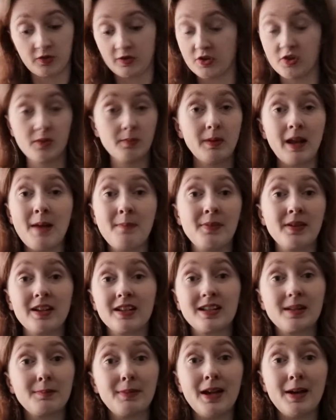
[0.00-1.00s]
just read you the blurb
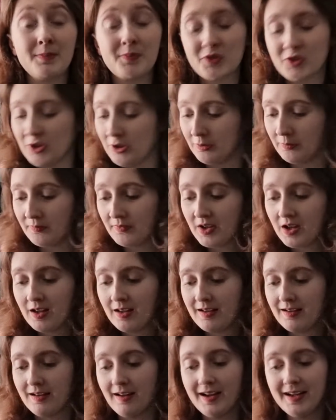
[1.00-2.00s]
because the blurb's short.
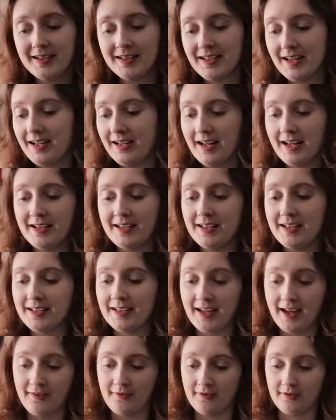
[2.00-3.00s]

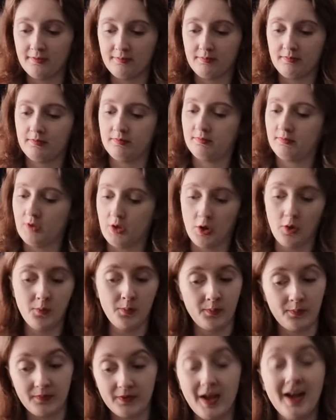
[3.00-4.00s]

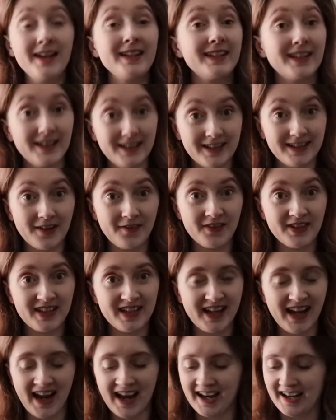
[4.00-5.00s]

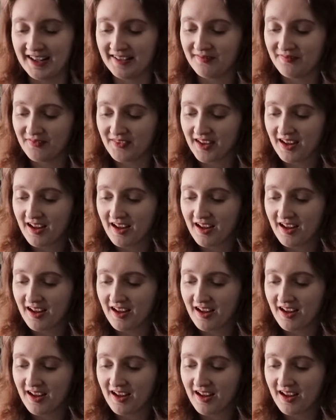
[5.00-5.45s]
1978.